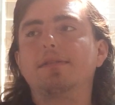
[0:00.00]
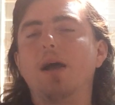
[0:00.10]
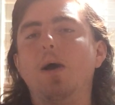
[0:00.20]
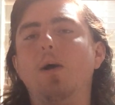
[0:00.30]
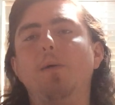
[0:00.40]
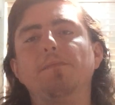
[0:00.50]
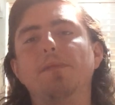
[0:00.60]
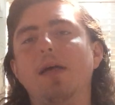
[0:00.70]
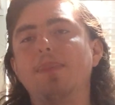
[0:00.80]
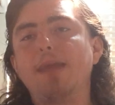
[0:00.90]
so
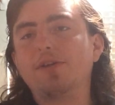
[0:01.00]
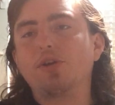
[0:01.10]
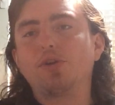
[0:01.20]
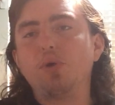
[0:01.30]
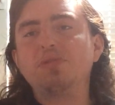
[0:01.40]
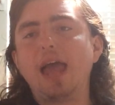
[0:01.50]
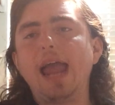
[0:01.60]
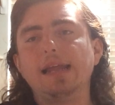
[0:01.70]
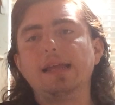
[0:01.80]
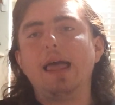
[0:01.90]
that's the two
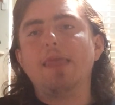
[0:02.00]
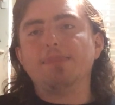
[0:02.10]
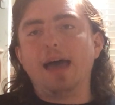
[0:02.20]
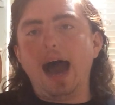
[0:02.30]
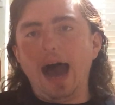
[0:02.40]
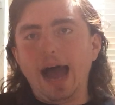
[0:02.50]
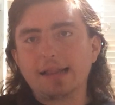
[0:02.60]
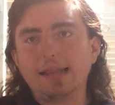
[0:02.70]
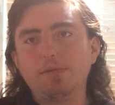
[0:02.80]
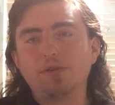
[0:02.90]
things that
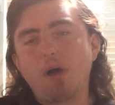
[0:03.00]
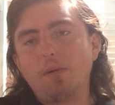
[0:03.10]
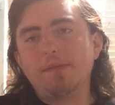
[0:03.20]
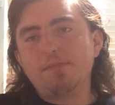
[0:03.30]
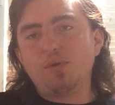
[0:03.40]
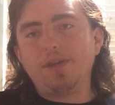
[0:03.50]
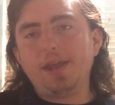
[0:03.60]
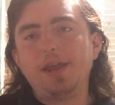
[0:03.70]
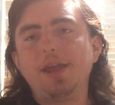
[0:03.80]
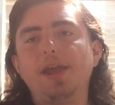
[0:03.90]
I see what's wrong with the
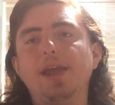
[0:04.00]
movie